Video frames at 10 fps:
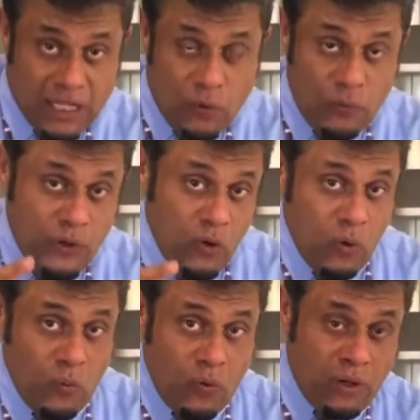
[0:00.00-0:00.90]
We
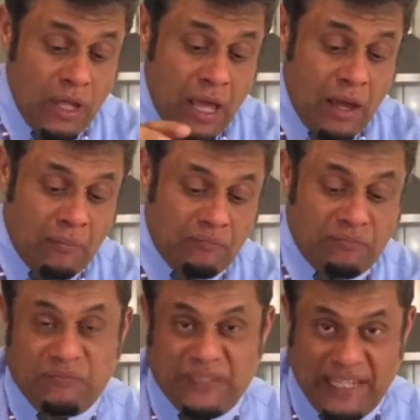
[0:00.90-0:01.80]
don't want
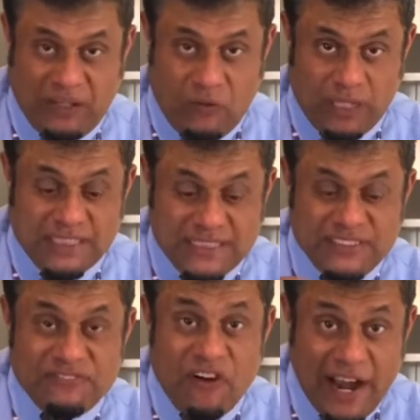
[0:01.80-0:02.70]
thick ones,
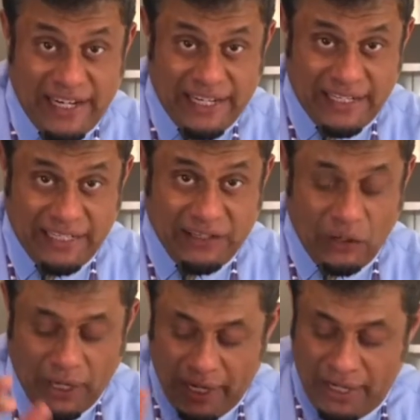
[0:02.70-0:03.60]
finely,
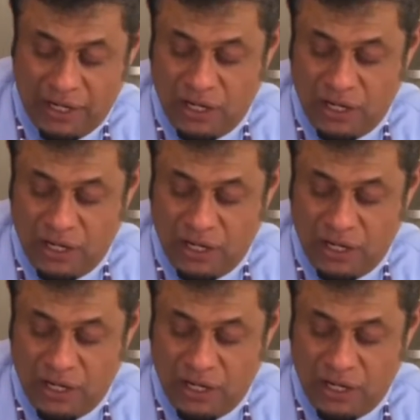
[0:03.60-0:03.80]
okay?